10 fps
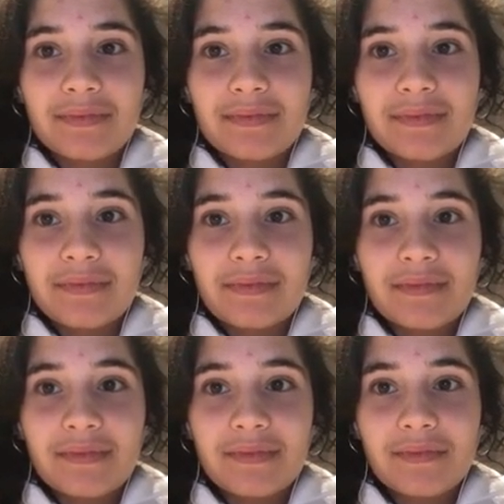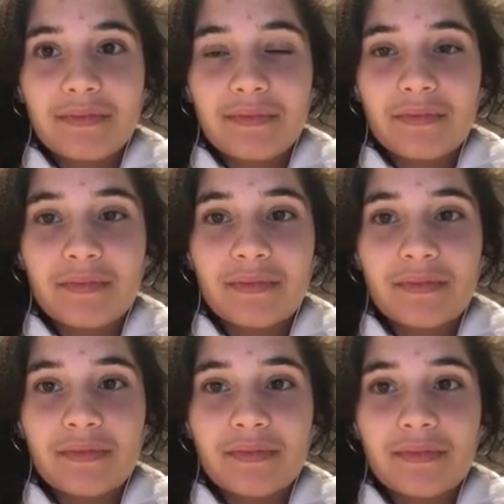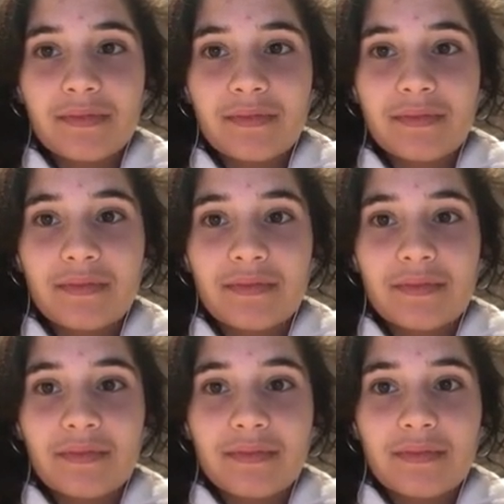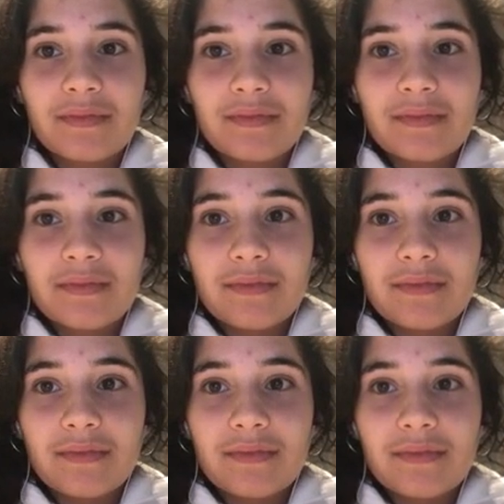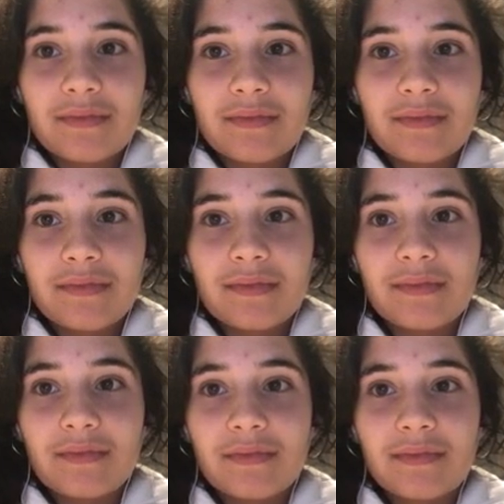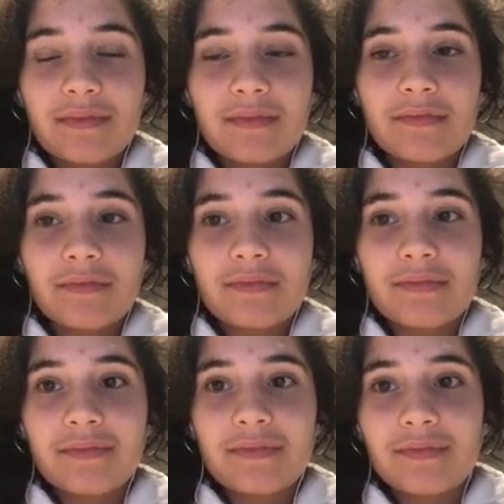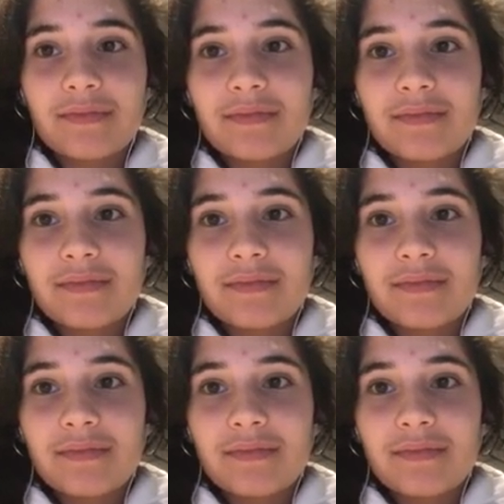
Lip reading: (silent)